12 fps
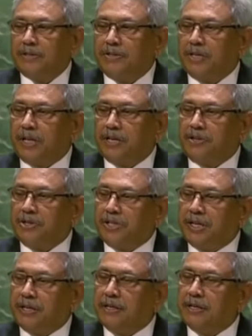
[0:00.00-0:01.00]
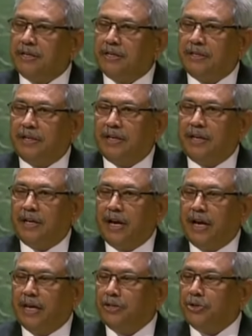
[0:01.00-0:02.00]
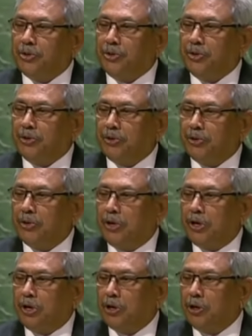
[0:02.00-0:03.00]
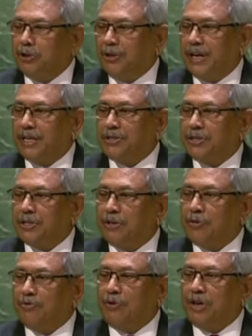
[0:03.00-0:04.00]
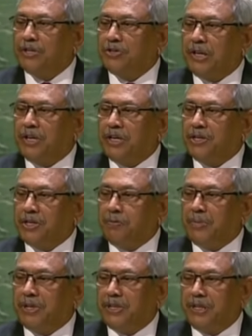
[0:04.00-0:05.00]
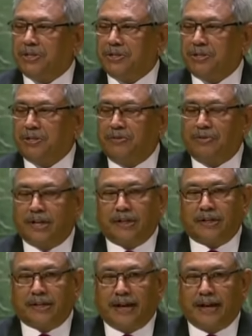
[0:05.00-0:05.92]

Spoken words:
Secretary General Antonio Guterres for his leadership in these difficult